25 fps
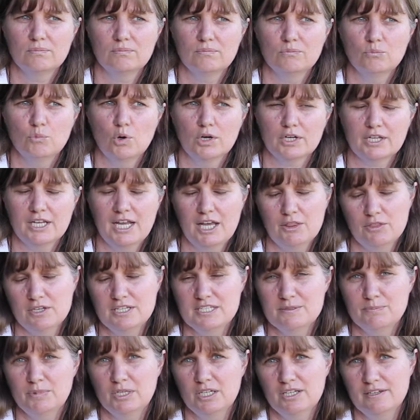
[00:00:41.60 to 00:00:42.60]
what
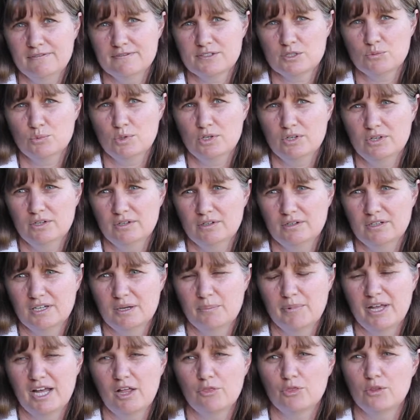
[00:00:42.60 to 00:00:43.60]
Kathy's beliefs were
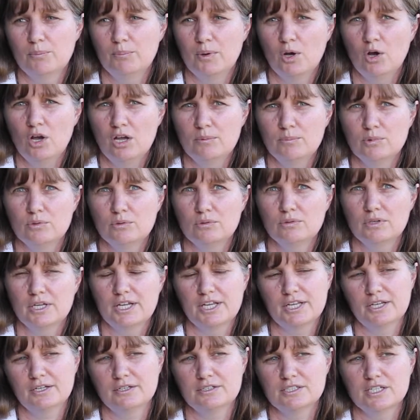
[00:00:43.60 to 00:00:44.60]
about the Bible
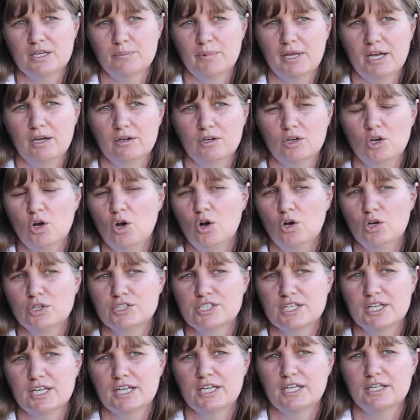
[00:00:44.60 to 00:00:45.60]
and about
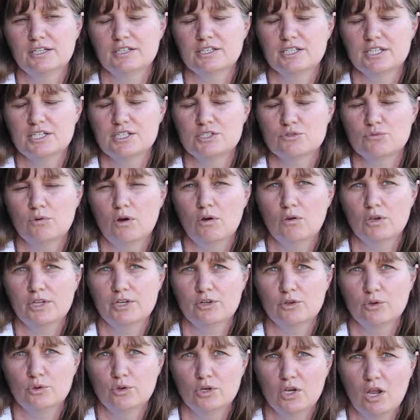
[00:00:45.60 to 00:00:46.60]
God and his role in
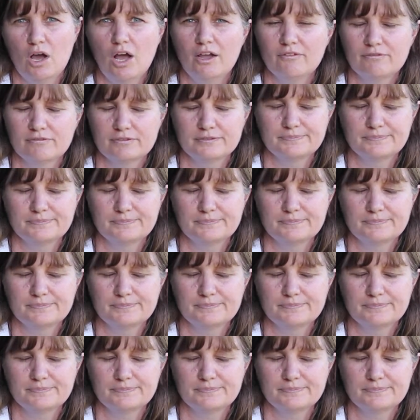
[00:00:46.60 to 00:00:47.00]
her life.